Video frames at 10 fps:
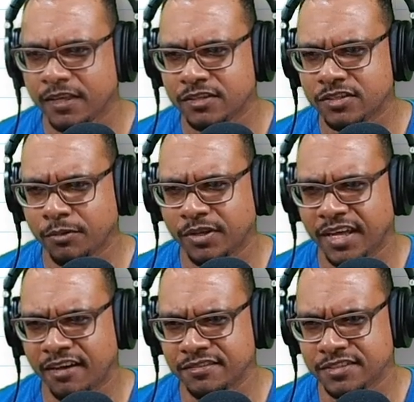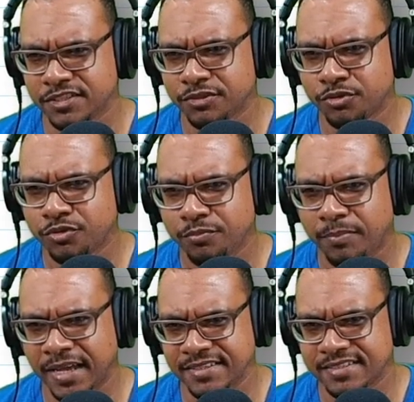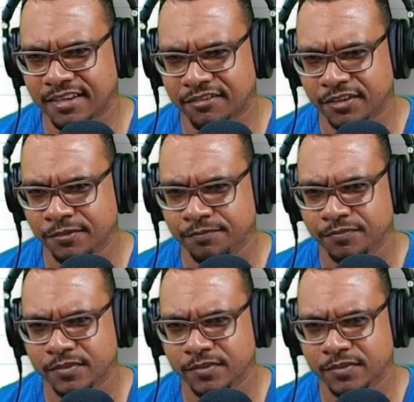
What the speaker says: So I'm going to have 0 by 7.